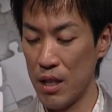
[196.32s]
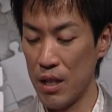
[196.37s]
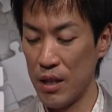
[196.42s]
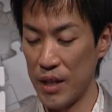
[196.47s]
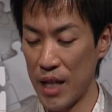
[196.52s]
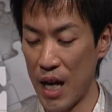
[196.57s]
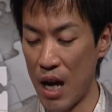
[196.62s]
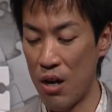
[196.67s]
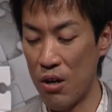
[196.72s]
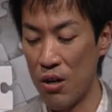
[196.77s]

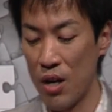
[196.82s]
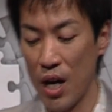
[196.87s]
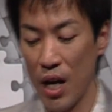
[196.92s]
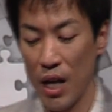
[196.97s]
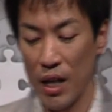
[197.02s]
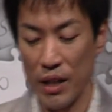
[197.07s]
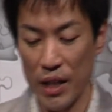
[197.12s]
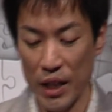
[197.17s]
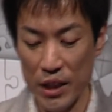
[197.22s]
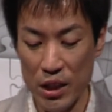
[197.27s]
Now,
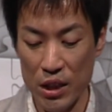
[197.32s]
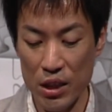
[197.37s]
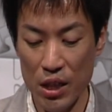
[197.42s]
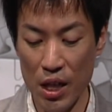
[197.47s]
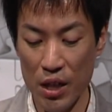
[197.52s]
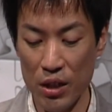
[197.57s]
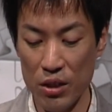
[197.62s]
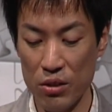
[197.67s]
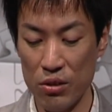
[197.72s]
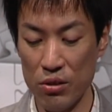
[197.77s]
let's
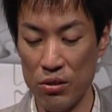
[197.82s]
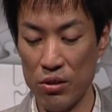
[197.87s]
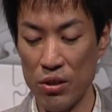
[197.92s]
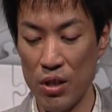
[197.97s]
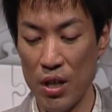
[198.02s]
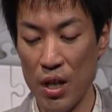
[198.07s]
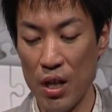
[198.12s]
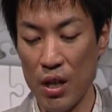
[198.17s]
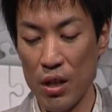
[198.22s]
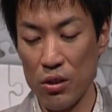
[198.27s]
turn to
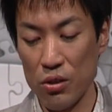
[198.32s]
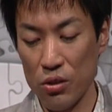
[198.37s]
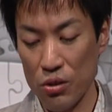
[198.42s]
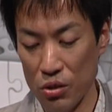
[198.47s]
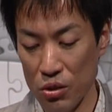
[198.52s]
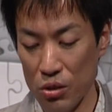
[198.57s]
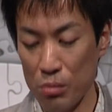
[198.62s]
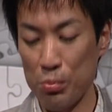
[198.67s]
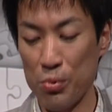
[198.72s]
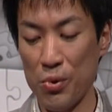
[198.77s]

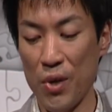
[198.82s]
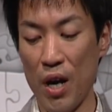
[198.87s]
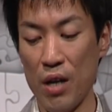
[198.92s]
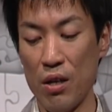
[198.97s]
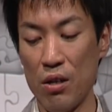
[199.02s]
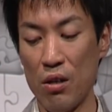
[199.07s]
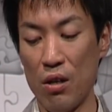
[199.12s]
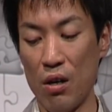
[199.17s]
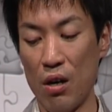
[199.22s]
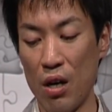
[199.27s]
two
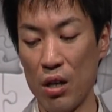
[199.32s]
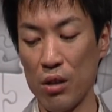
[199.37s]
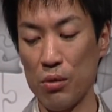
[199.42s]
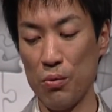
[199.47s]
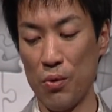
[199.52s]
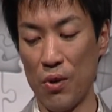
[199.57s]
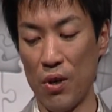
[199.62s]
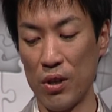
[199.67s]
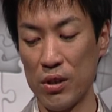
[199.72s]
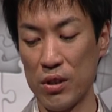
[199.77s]
prior
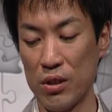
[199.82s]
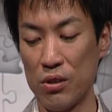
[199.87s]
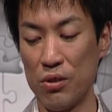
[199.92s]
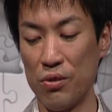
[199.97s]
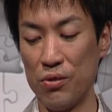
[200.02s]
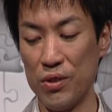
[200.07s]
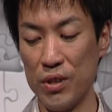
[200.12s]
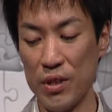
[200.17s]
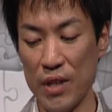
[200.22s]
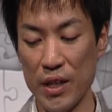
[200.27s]
artworks to
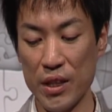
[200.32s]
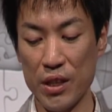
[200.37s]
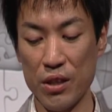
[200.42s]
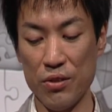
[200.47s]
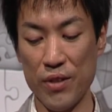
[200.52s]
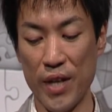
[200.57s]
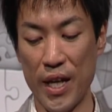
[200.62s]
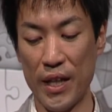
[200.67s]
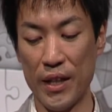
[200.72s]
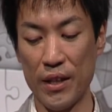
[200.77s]

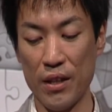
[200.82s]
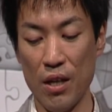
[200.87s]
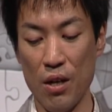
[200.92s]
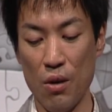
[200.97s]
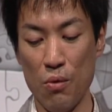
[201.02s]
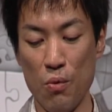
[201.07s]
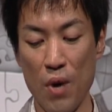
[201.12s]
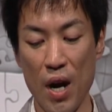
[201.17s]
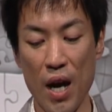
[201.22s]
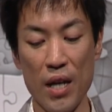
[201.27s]
illustrate
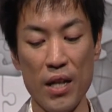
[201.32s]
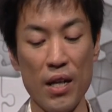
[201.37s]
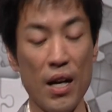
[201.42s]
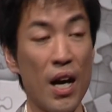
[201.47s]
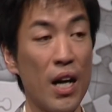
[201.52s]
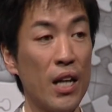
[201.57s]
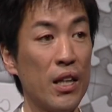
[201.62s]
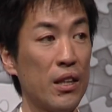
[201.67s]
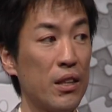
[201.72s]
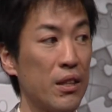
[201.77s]
why
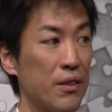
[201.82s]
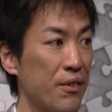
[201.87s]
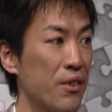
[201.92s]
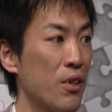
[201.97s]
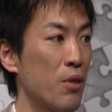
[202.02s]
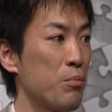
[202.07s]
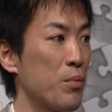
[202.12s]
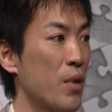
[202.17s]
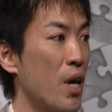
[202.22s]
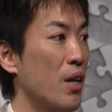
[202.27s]
I
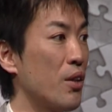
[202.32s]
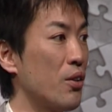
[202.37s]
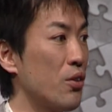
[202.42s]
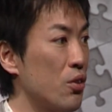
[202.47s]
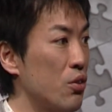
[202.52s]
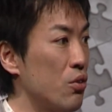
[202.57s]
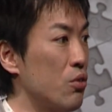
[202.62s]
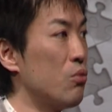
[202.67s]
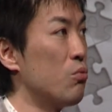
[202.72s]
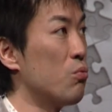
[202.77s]
developed a
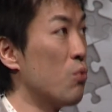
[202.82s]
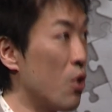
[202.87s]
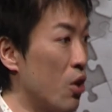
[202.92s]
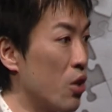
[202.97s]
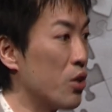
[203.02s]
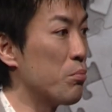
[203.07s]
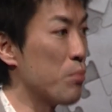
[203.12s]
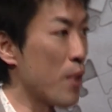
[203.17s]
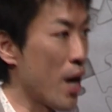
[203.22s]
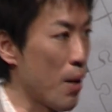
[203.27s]
new
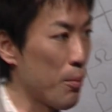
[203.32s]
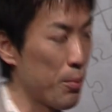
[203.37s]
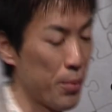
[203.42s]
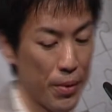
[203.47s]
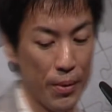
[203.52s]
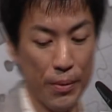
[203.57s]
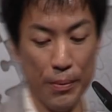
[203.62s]
world map.